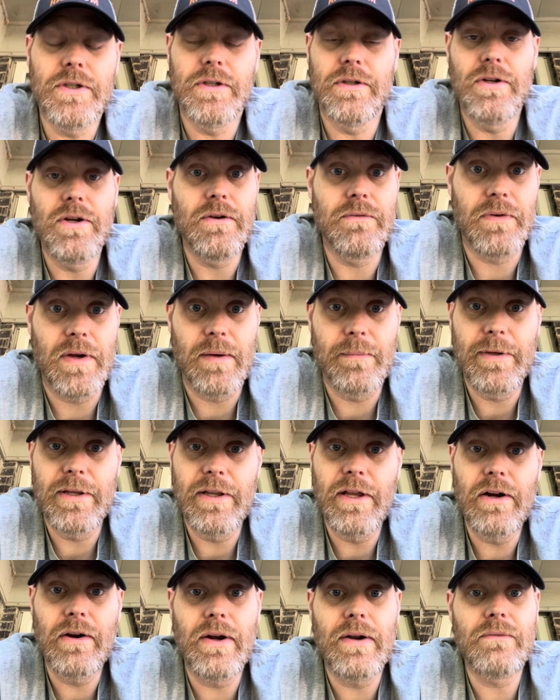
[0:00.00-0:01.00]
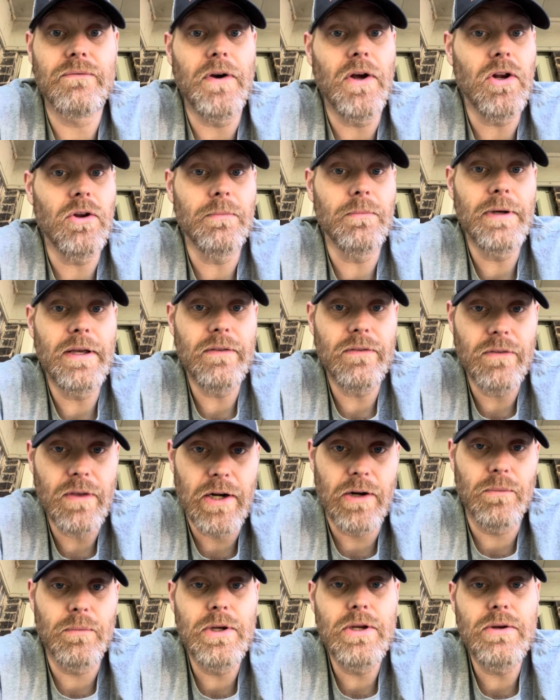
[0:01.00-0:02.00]
And you can find me there and follow me
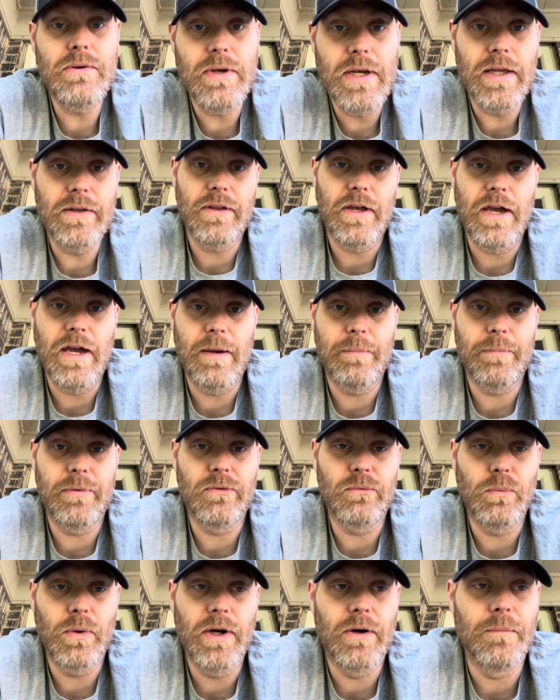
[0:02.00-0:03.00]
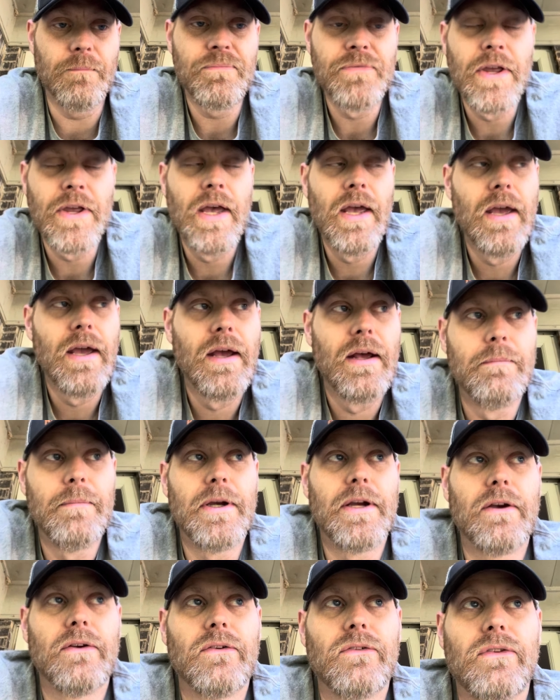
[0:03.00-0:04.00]
there when you get the app as well.
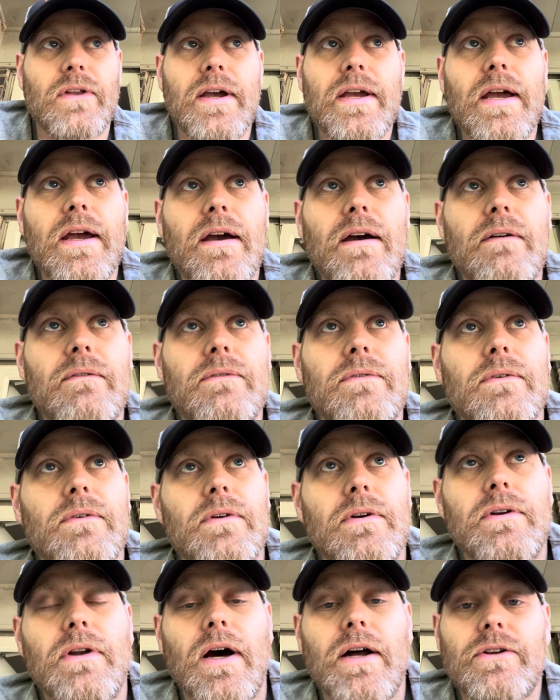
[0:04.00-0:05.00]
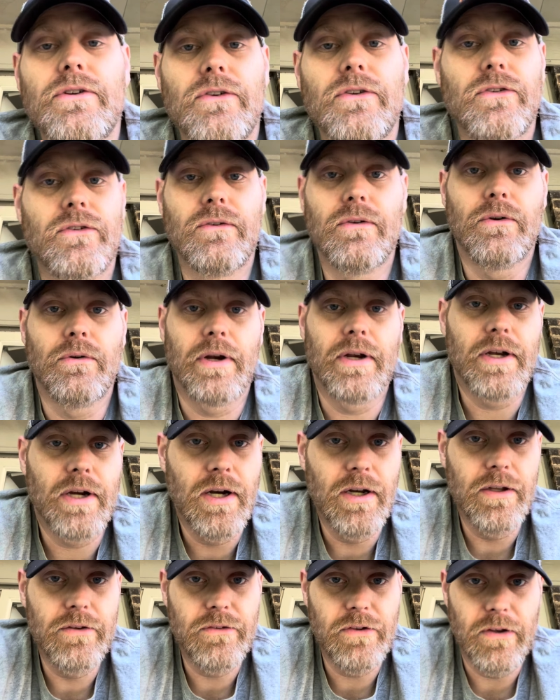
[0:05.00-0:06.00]
Because they have not just great
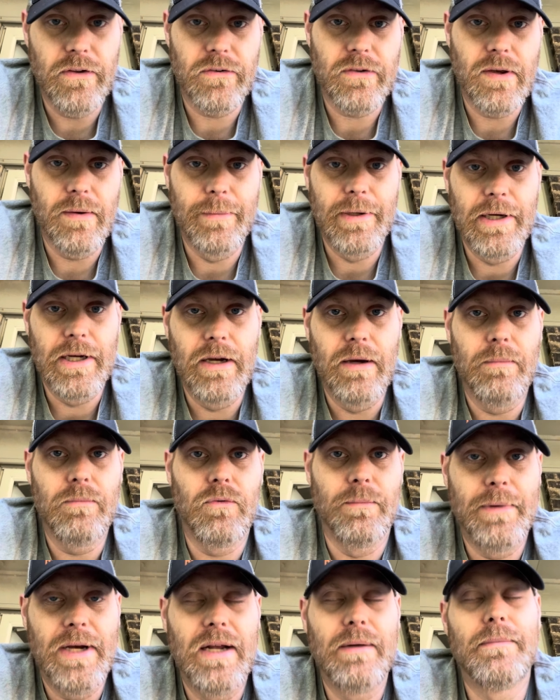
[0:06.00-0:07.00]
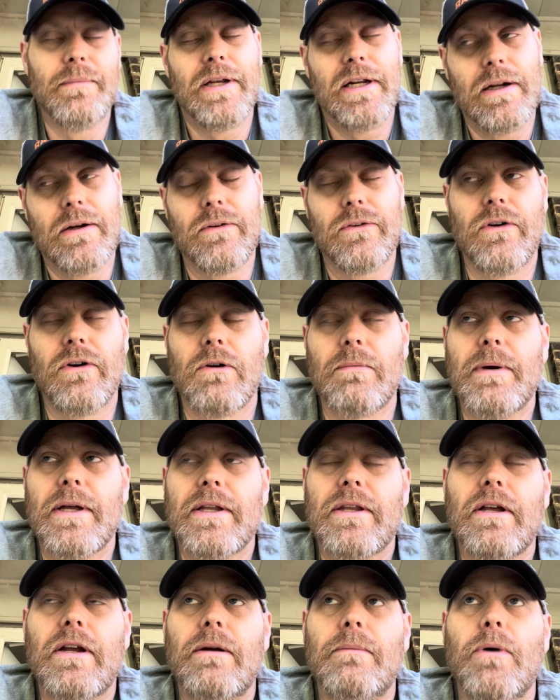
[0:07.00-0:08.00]
contests coming up. Remind me, and I'll talk
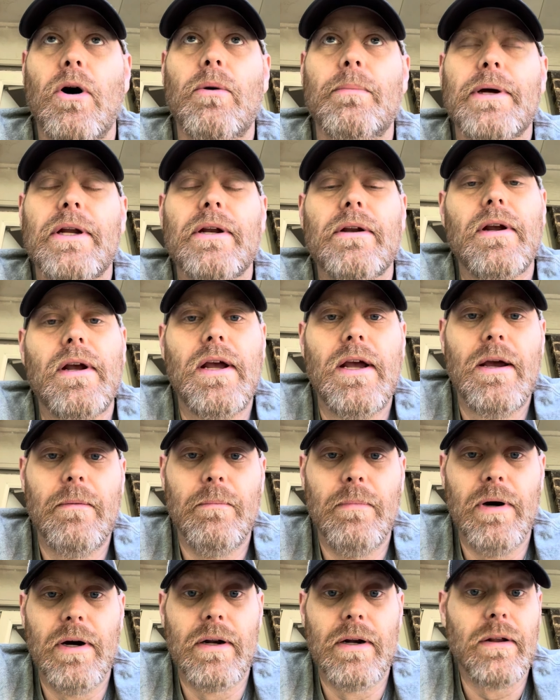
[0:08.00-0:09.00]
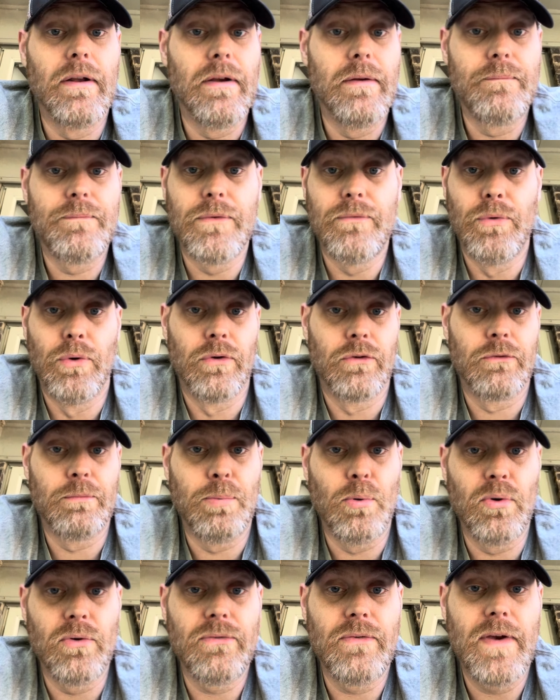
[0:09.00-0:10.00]
about that in a moment. But if you're a
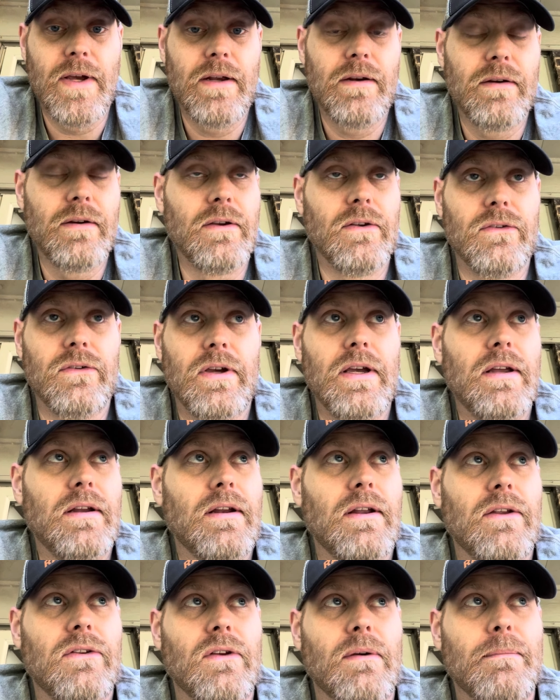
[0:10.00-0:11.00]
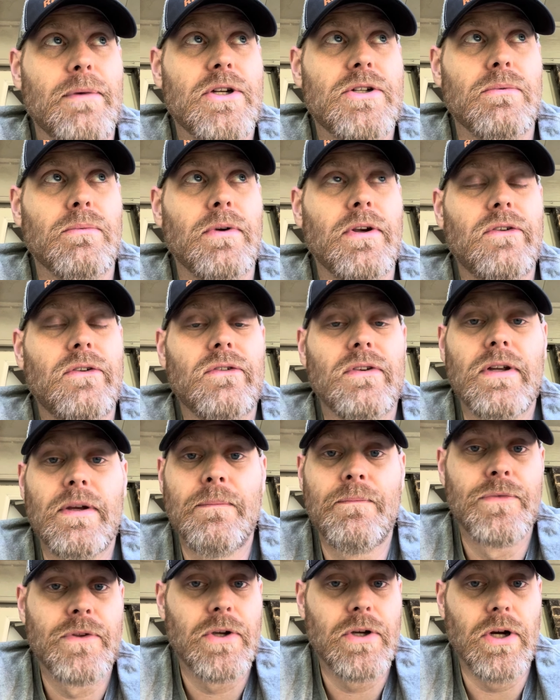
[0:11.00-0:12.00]
sports fan, because again, as I mentioned recently,
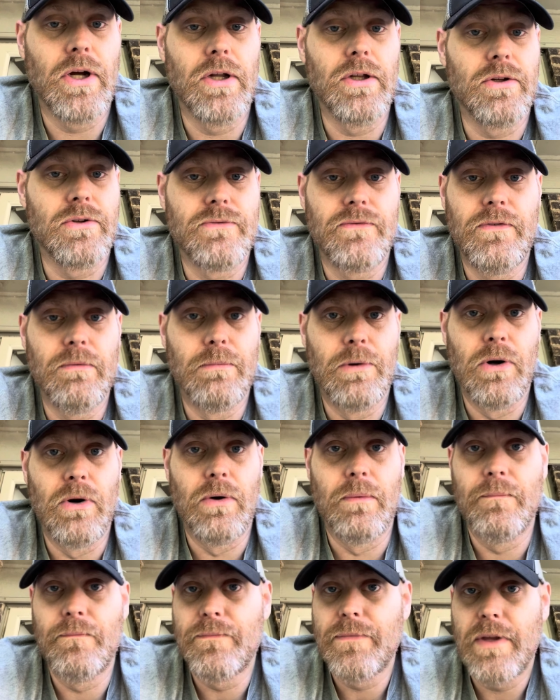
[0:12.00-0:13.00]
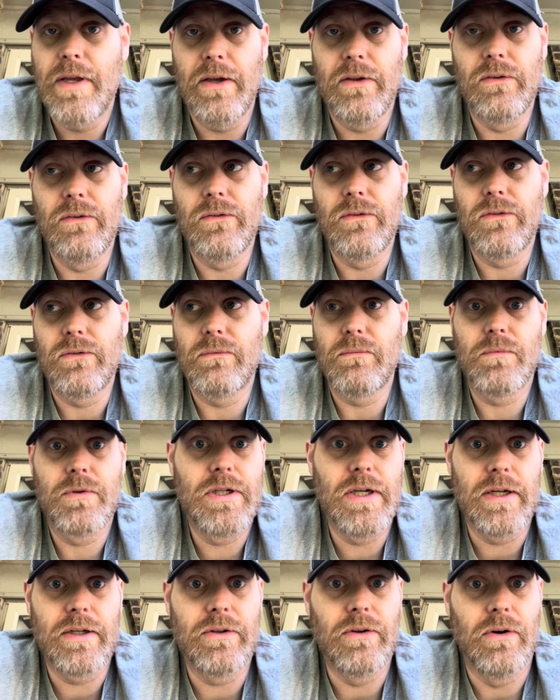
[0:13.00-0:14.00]
college football has
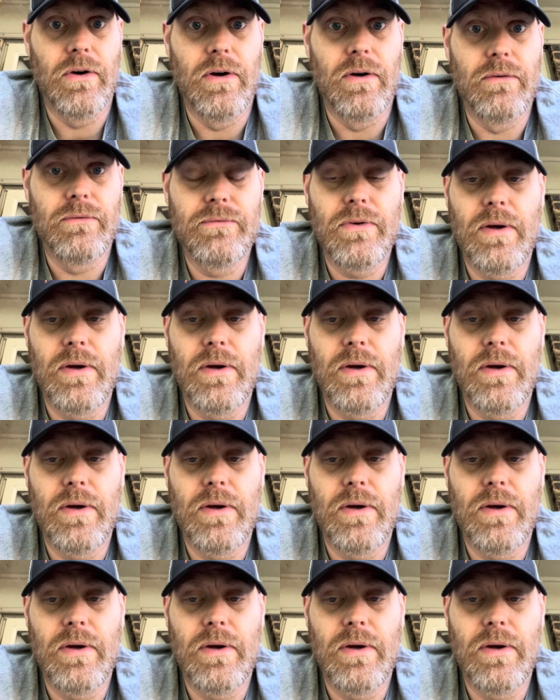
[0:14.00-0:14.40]
kicked off.